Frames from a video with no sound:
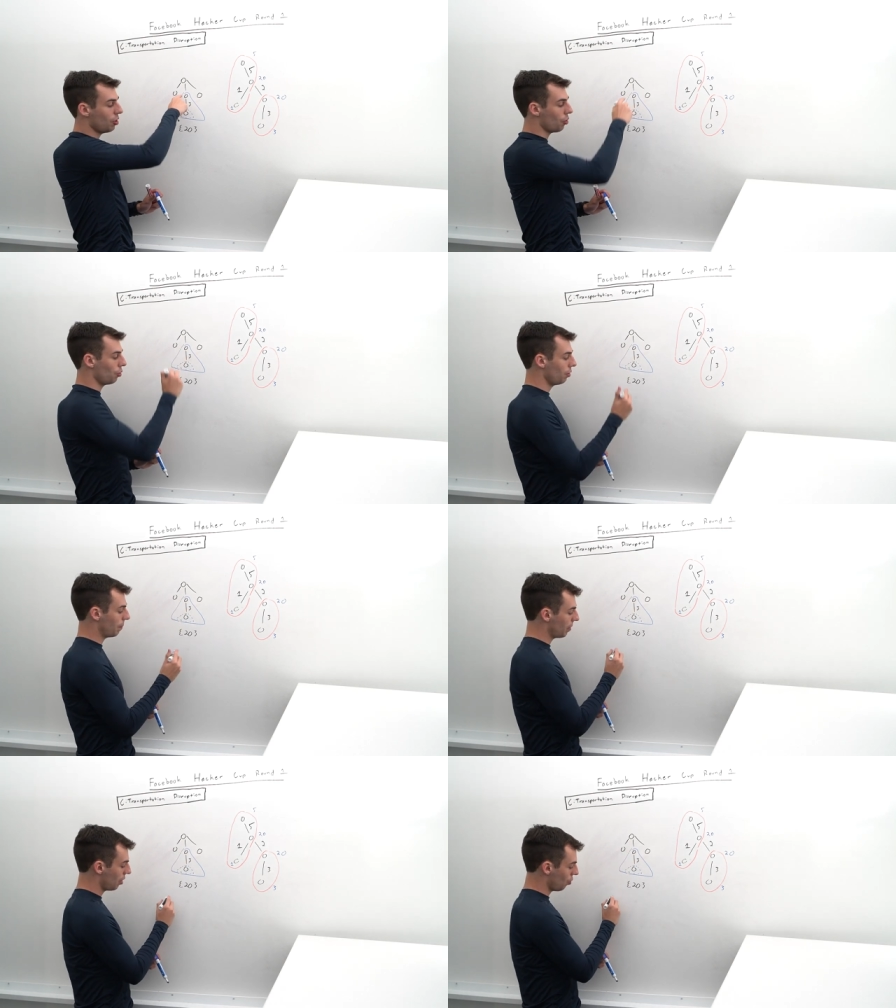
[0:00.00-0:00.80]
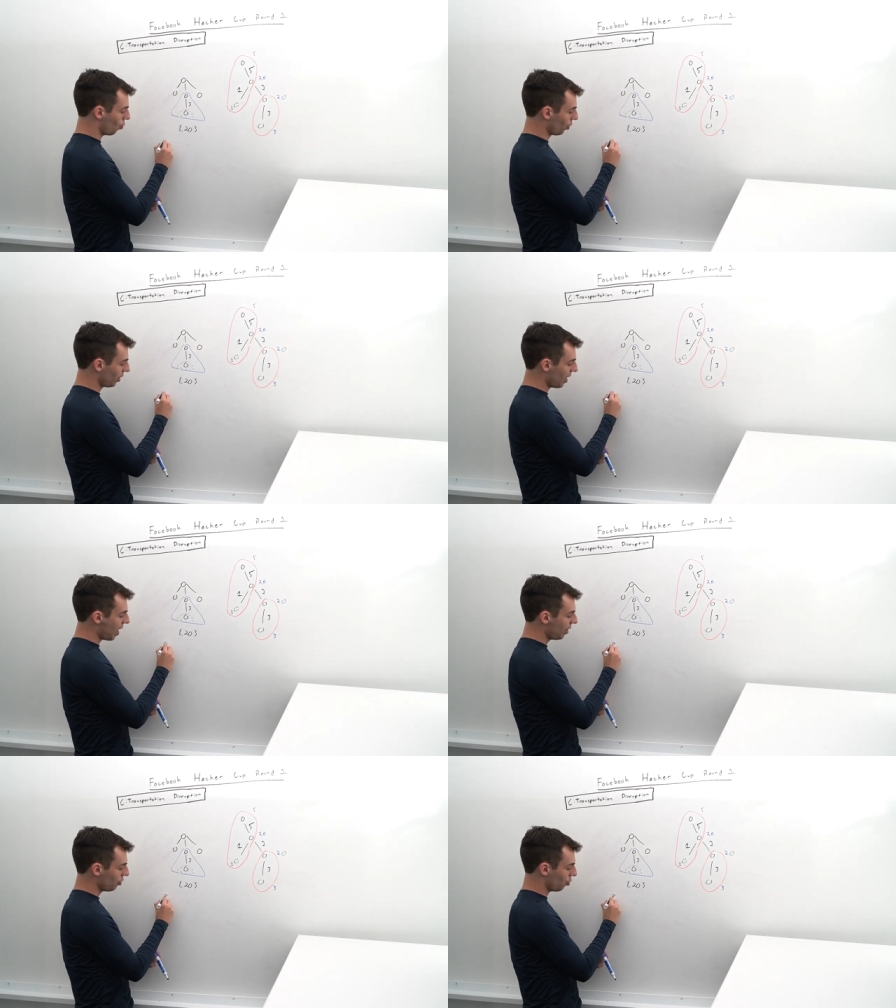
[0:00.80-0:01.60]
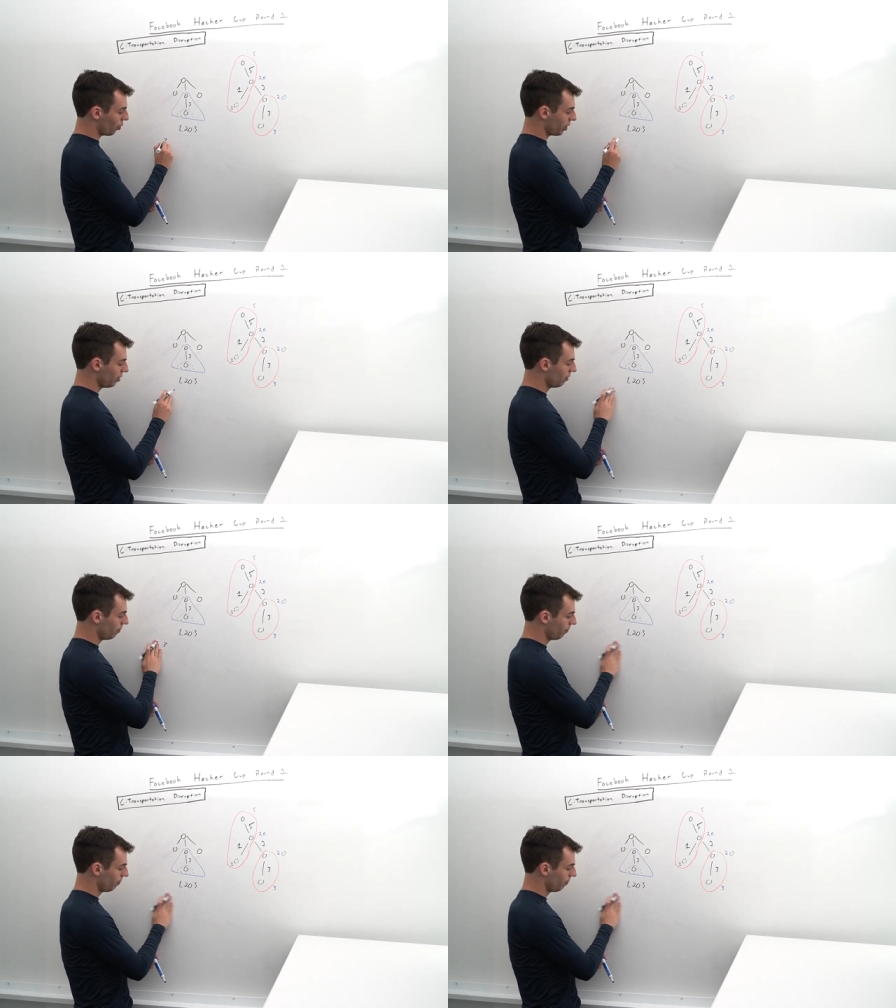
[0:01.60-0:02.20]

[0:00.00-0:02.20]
node, we're going to add a 20